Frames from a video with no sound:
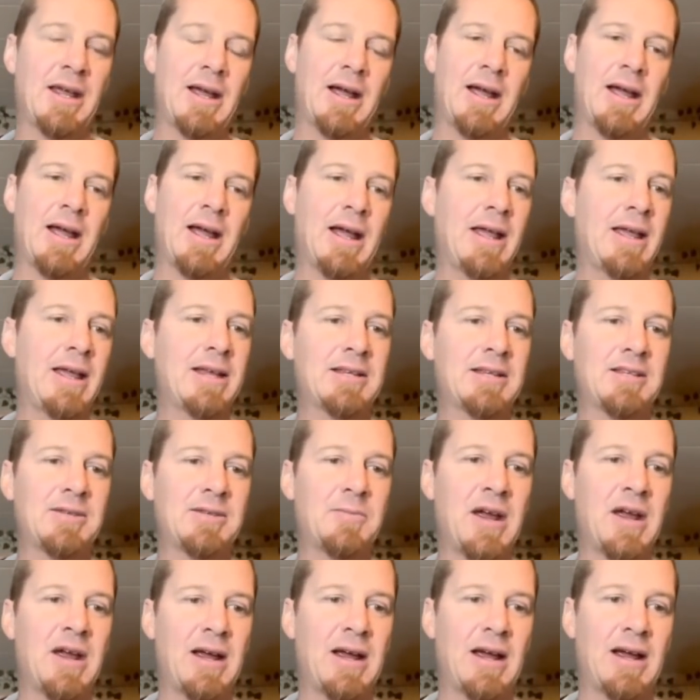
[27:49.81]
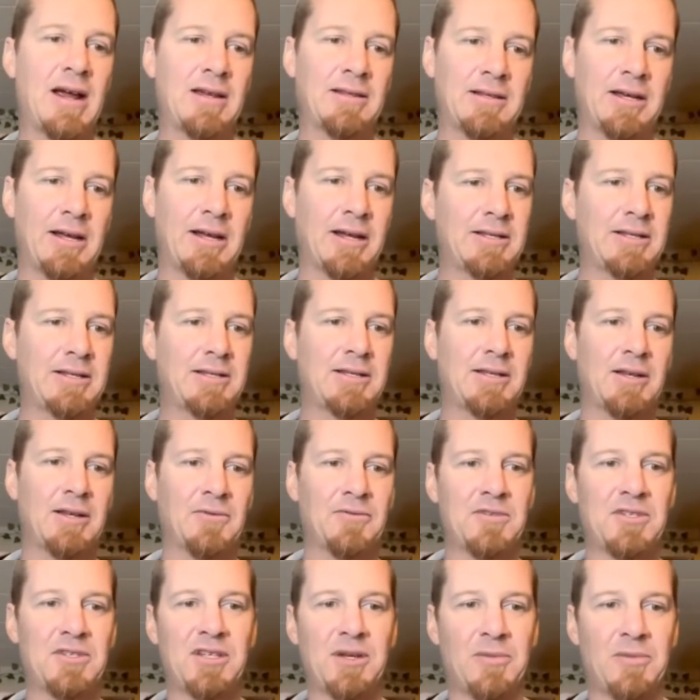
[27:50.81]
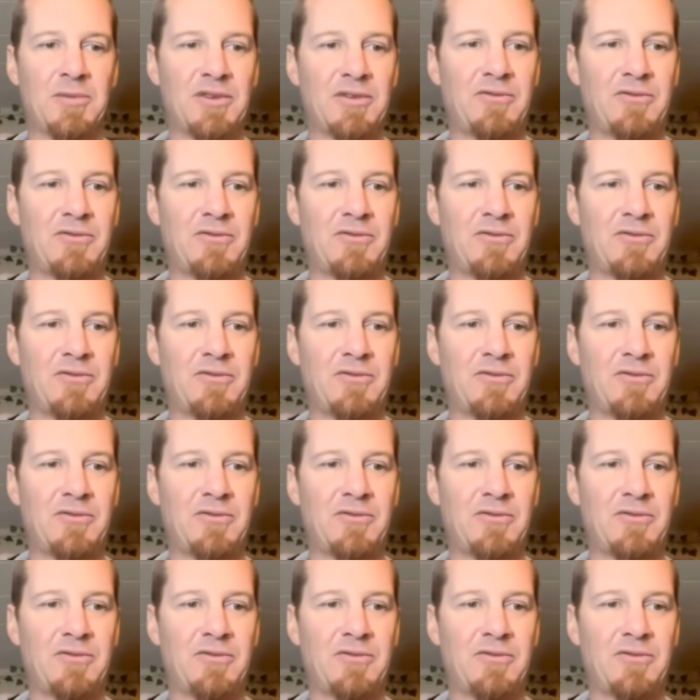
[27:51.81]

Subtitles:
I guess my highlights of some of